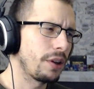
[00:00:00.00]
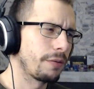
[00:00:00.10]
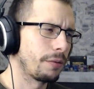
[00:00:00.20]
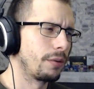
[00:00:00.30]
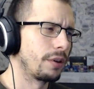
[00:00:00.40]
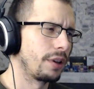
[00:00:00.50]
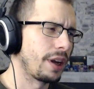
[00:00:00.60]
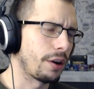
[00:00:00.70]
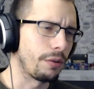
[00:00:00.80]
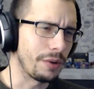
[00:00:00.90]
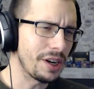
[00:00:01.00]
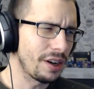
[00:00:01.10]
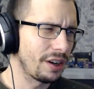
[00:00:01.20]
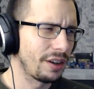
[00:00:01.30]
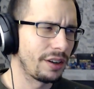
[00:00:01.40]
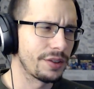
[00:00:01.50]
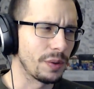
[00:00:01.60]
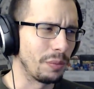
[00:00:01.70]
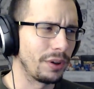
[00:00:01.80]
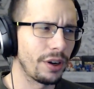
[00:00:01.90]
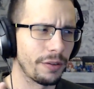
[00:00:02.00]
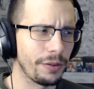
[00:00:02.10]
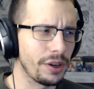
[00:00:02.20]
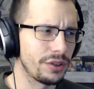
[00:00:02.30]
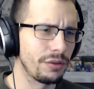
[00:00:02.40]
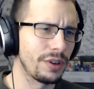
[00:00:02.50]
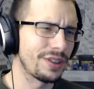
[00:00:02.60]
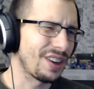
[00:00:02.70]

for like arena on some player phase units,